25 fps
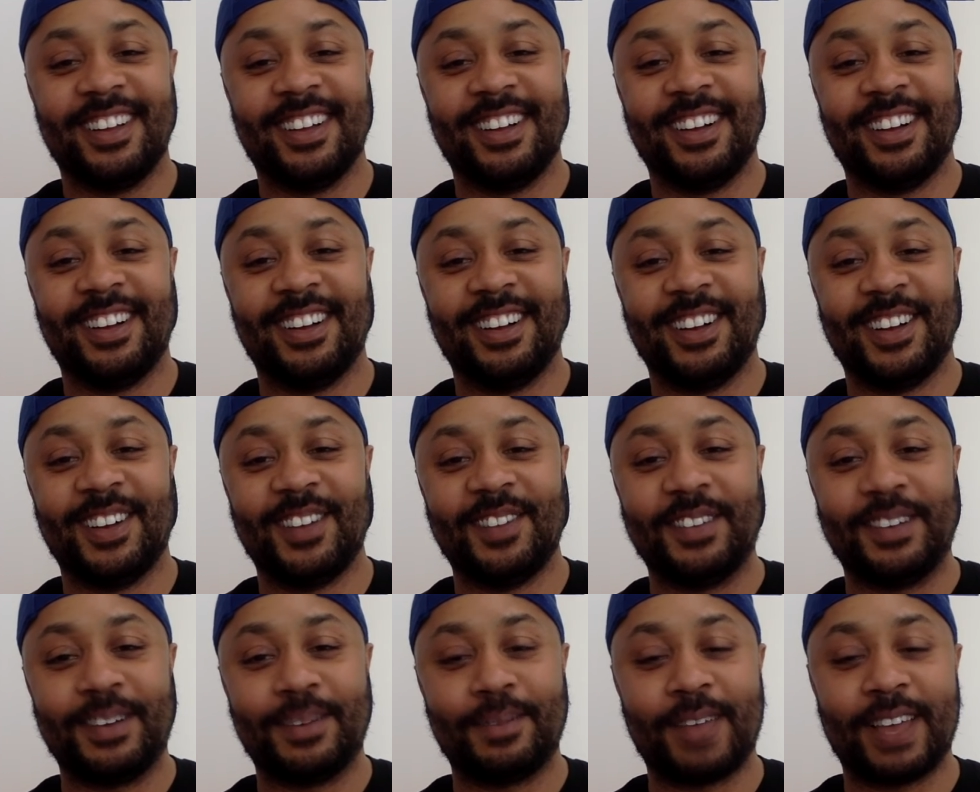
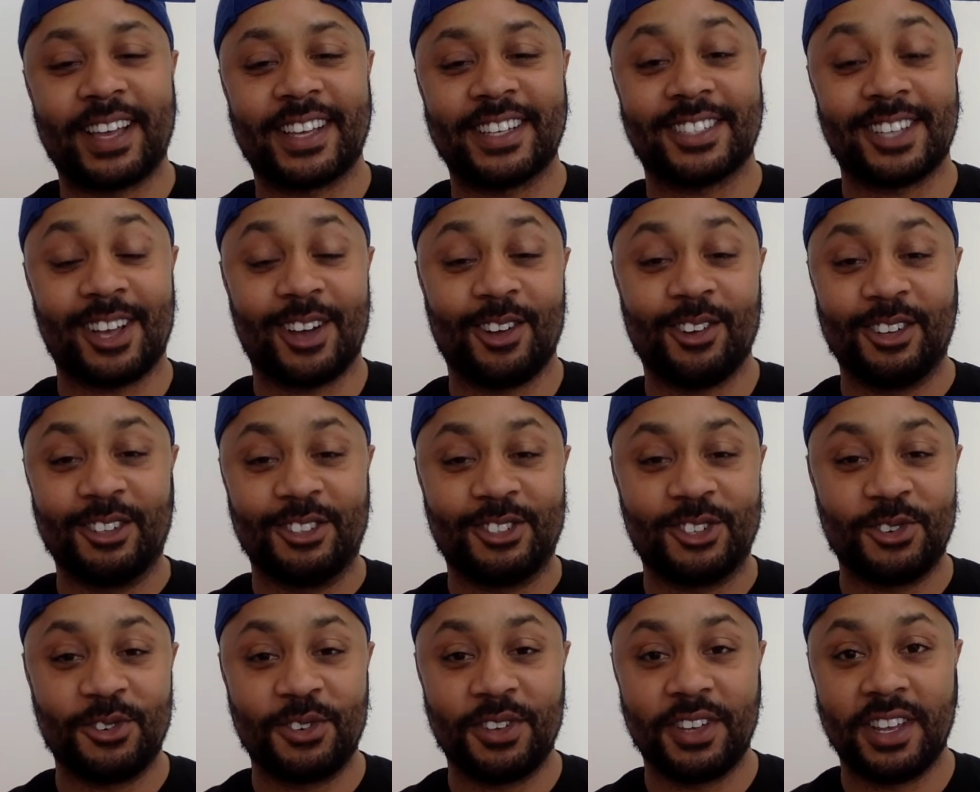And I'm like, it's only
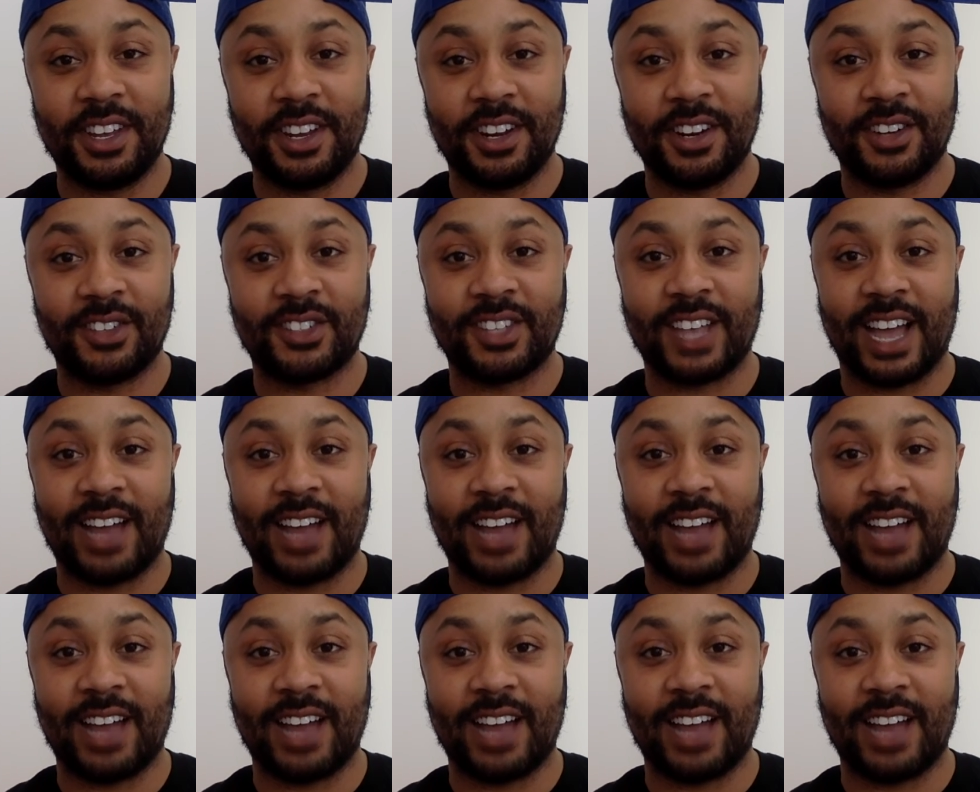2 years.